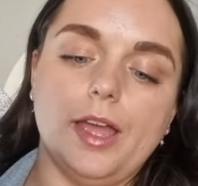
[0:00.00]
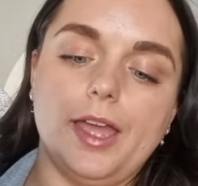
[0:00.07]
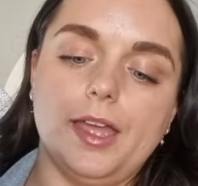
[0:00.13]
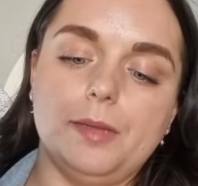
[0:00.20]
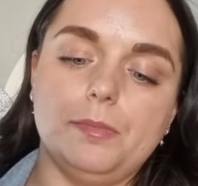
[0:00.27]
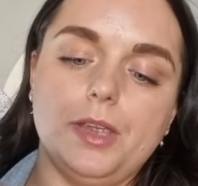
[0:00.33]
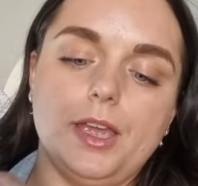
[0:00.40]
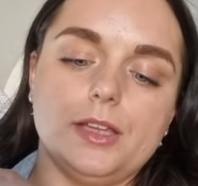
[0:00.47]

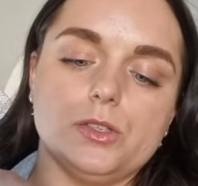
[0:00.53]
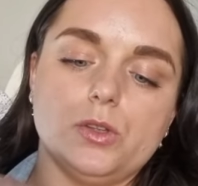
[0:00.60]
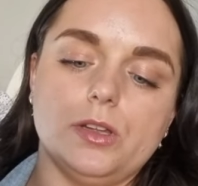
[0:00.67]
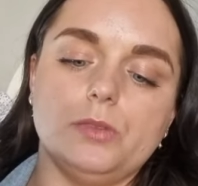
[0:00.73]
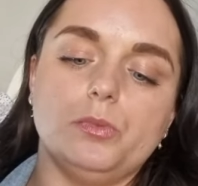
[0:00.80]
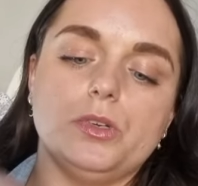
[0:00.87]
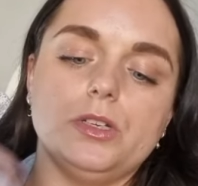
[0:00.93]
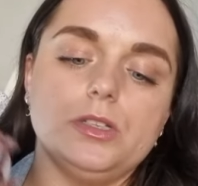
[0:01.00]
Yeah, so
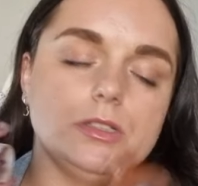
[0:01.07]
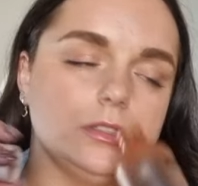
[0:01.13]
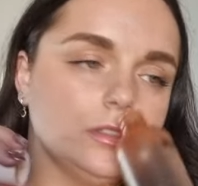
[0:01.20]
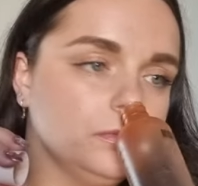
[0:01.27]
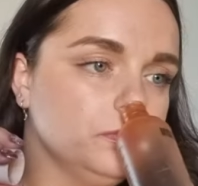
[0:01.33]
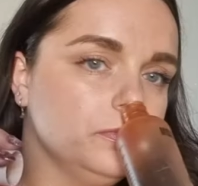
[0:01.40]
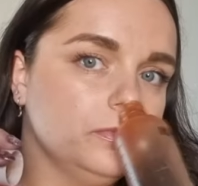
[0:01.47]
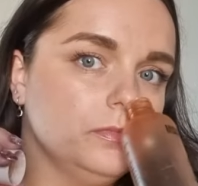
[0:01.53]
I
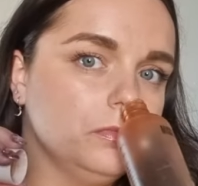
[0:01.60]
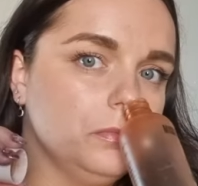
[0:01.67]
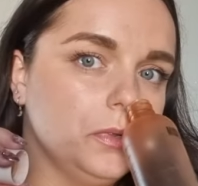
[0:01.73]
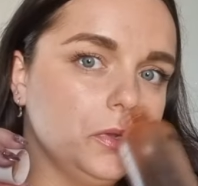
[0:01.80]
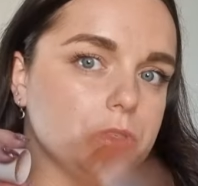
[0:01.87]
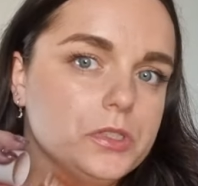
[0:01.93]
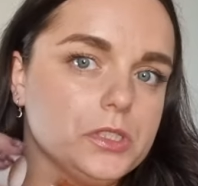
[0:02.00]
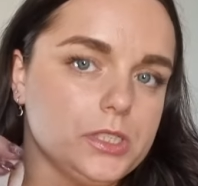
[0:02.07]
wouldn't
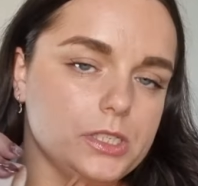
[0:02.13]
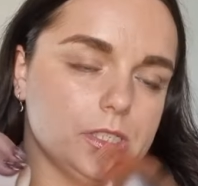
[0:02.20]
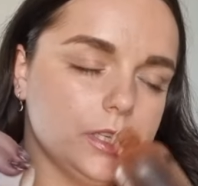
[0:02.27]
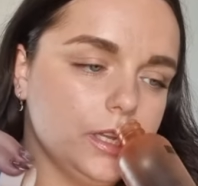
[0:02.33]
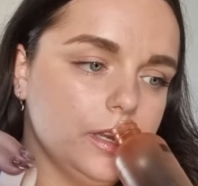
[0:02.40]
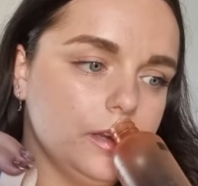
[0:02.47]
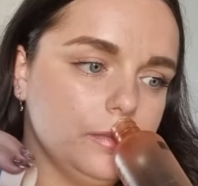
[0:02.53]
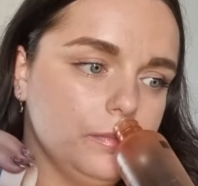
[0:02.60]
purchase this
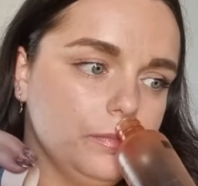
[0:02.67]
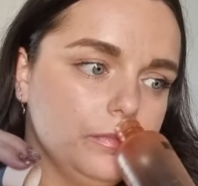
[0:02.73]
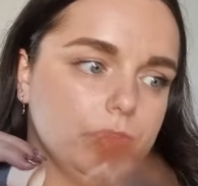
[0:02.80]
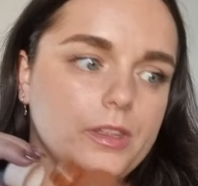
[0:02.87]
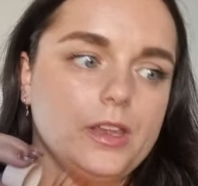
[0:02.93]
again,